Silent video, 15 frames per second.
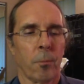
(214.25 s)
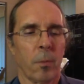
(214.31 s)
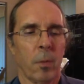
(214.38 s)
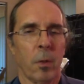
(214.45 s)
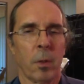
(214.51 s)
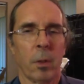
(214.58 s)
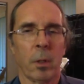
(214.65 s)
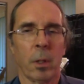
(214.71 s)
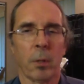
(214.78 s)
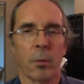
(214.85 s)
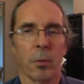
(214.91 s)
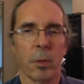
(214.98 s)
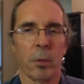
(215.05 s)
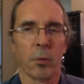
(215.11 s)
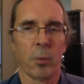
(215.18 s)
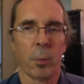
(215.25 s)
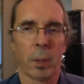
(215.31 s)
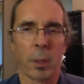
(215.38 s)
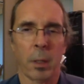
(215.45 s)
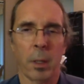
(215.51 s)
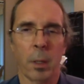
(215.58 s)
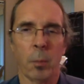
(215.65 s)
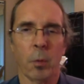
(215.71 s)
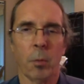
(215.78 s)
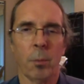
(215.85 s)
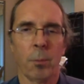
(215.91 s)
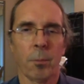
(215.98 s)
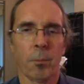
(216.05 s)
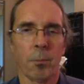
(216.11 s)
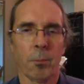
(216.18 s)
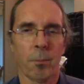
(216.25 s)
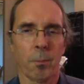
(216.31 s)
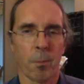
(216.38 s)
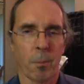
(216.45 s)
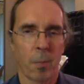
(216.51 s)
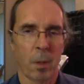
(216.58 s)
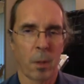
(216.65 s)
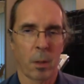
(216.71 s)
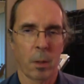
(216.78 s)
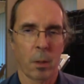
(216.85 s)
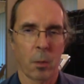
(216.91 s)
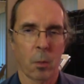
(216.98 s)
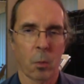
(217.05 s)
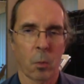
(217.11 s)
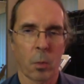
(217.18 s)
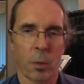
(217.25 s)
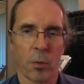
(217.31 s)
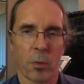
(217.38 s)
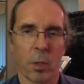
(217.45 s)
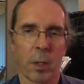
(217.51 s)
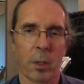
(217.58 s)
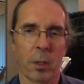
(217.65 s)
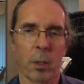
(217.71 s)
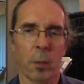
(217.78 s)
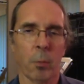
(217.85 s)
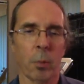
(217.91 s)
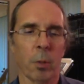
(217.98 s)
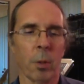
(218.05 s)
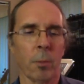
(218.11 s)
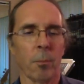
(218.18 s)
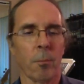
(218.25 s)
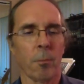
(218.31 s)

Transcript: You connect your instrument cable, one side of the input.